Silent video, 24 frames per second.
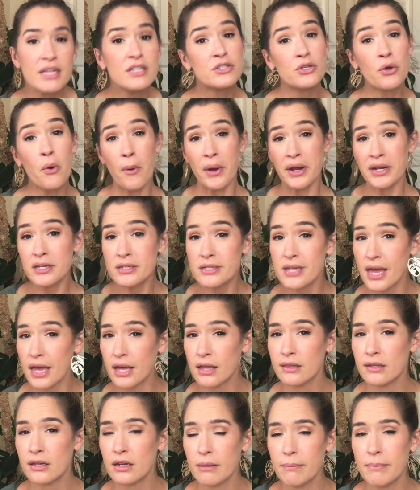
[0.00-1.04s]
It's going to
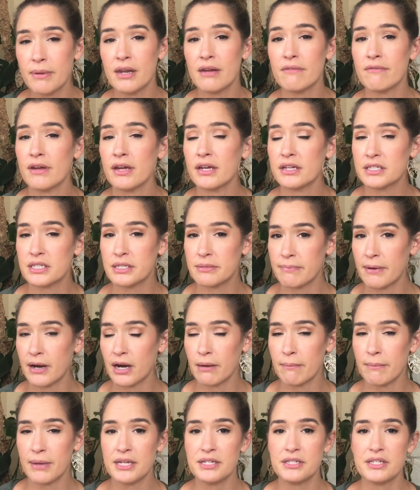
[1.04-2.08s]
take a little bit of
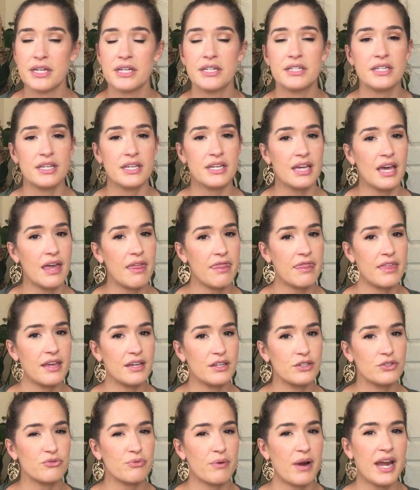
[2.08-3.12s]
experimenting to get
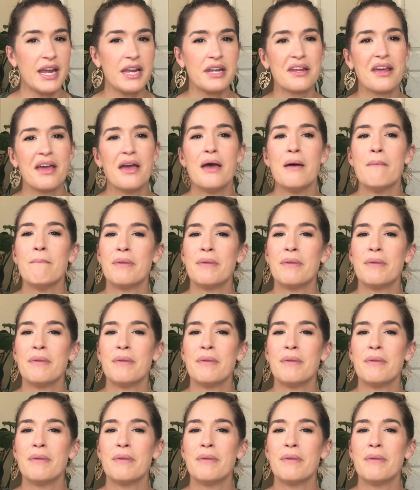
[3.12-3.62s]
things right,